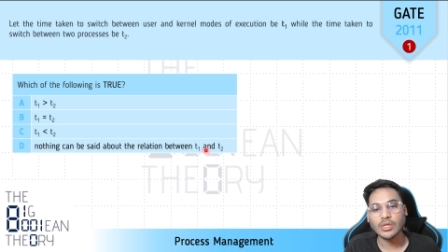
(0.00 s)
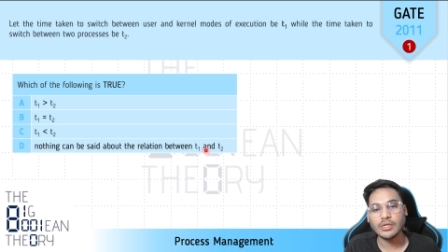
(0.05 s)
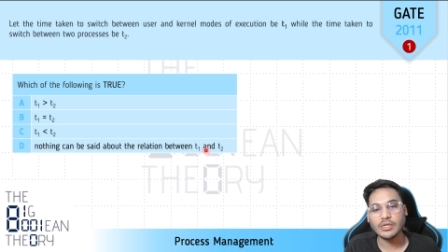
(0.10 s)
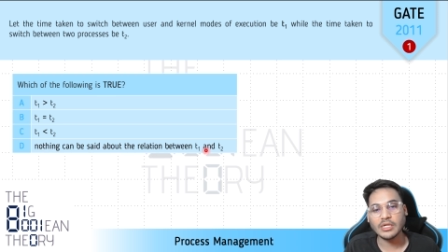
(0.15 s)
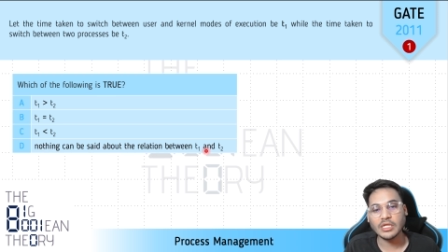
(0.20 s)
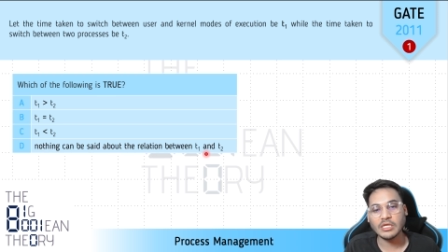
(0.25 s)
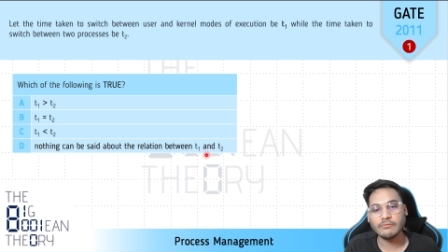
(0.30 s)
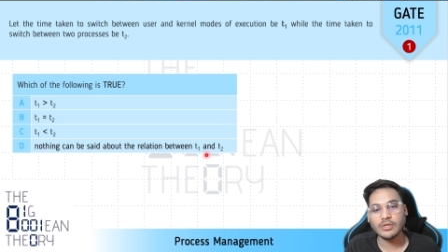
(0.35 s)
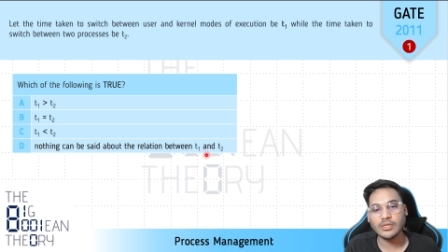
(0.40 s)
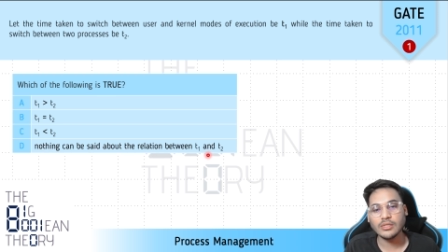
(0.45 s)

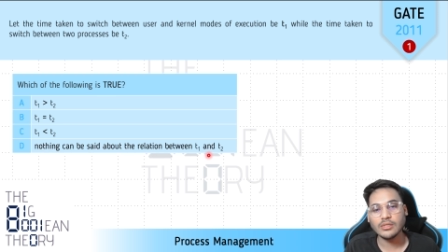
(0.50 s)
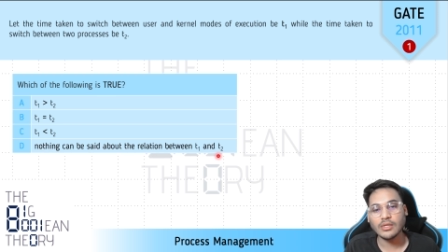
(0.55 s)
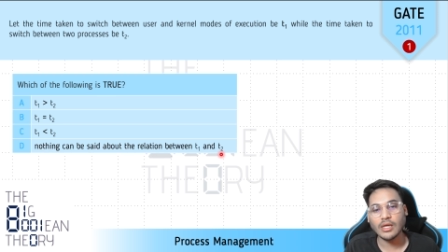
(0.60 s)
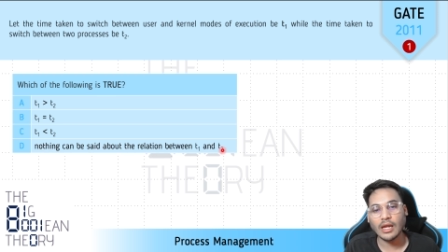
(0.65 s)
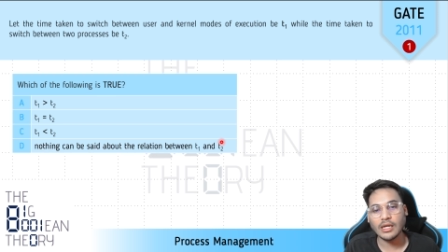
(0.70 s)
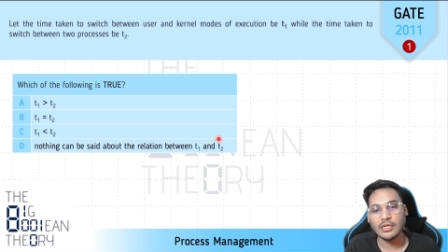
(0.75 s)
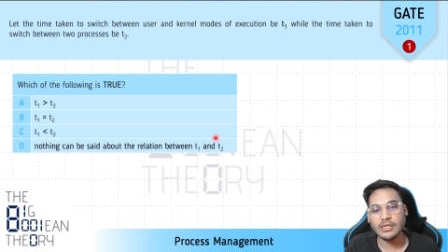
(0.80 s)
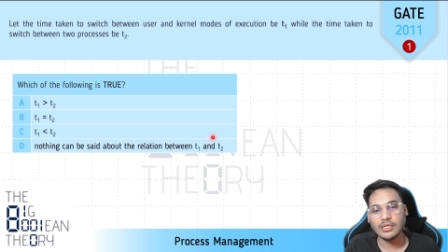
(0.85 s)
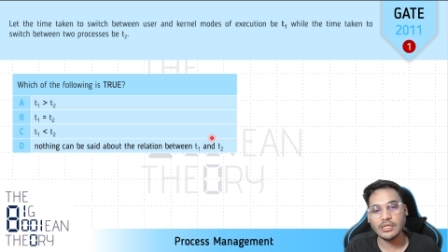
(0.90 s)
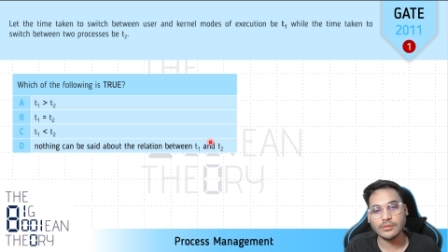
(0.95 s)
T1
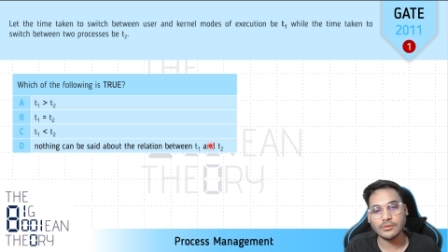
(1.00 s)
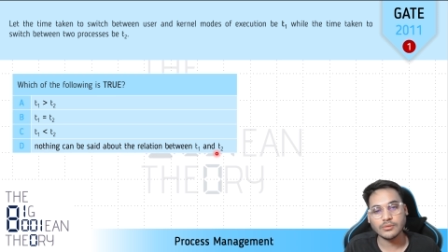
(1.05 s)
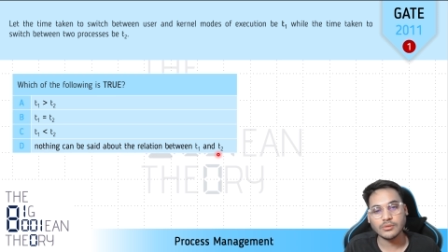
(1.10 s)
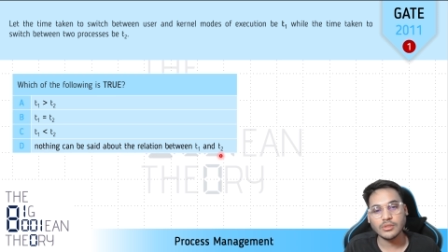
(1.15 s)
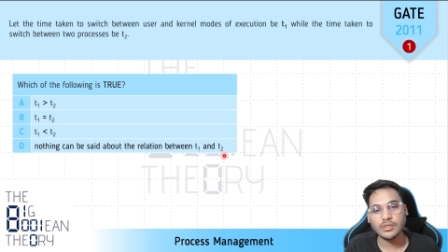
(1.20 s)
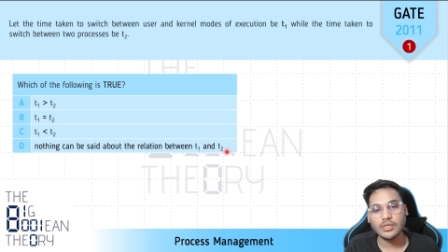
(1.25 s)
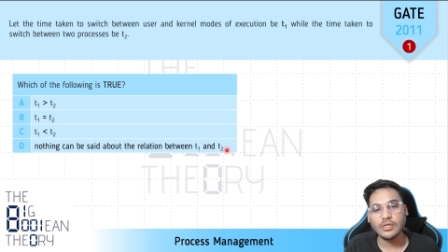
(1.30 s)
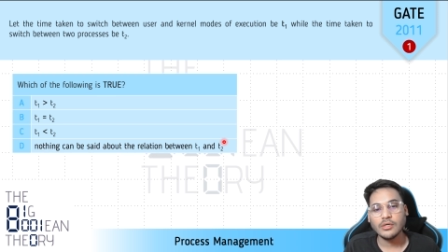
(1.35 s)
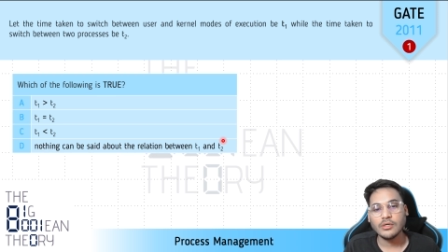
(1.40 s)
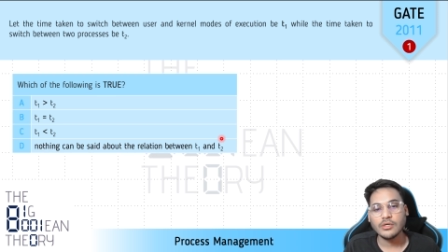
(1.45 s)
and T2.
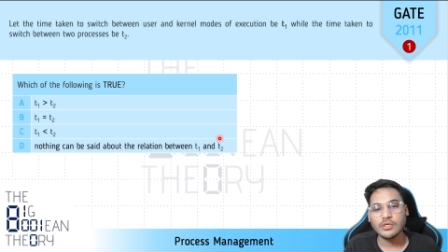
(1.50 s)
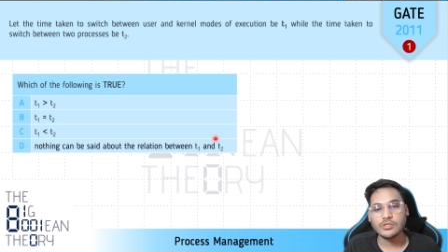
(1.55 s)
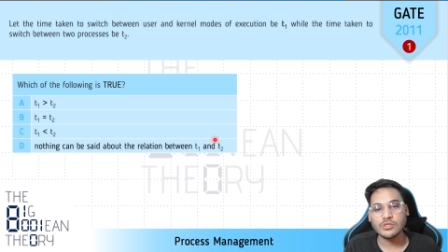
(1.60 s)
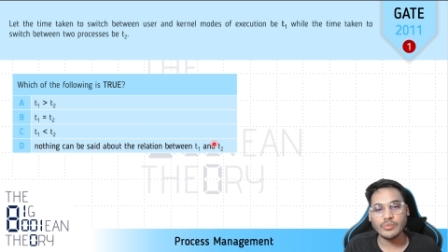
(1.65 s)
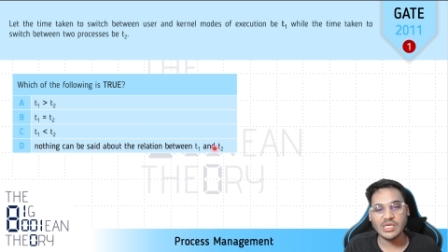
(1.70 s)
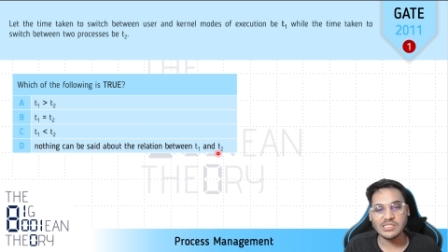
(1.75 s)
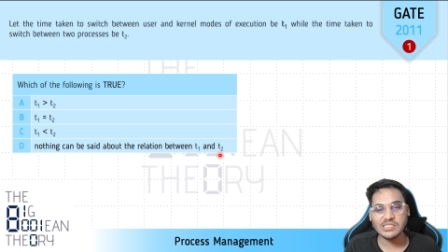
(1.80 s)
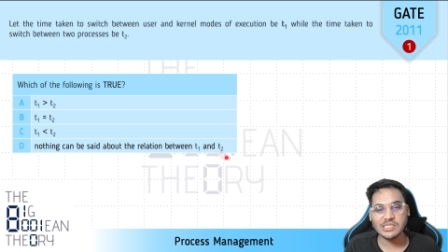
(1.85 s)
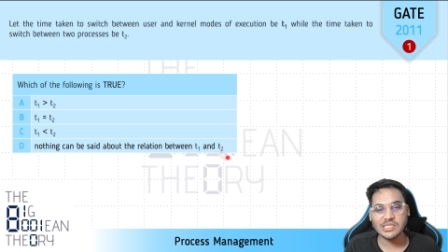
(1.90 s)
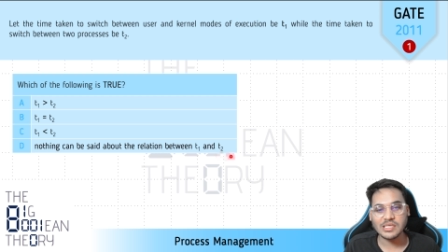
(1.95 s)
So
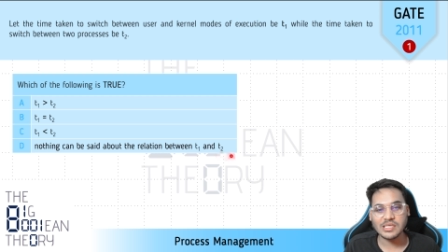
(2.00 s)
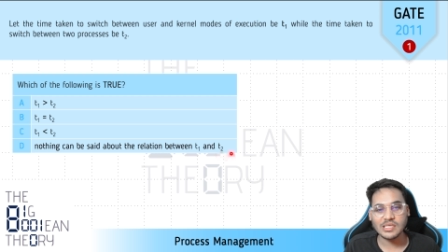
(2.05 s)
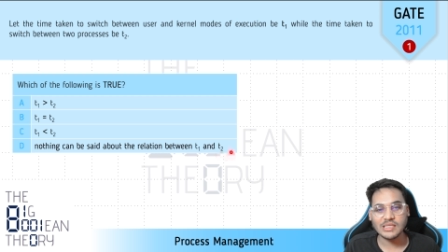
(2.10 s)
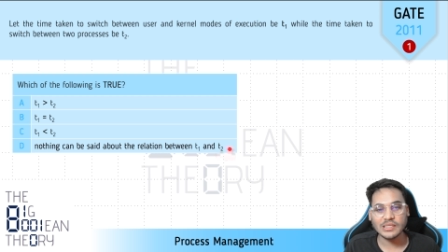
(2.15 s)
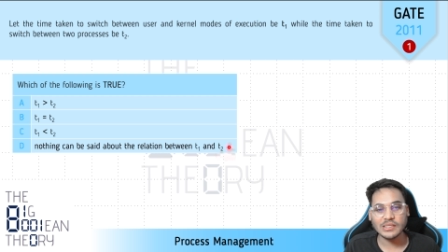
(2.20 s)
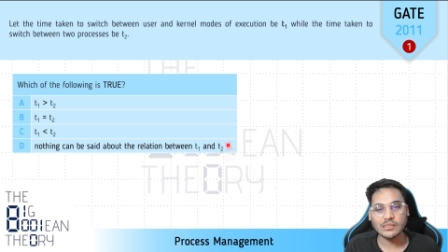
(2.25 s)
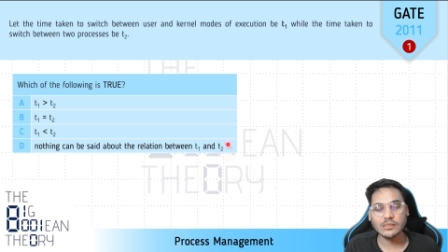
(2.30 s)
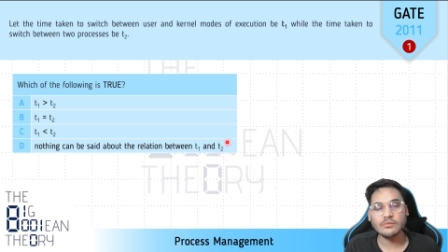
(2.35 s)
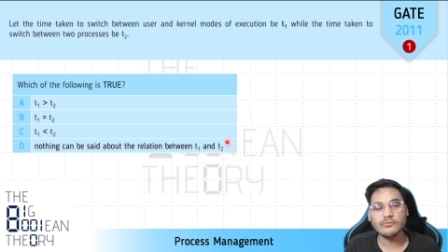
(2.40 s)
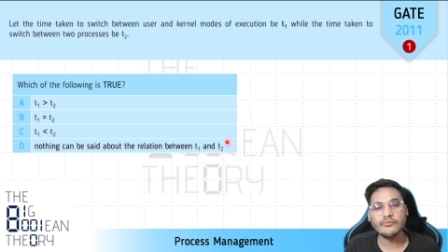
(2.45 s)
basically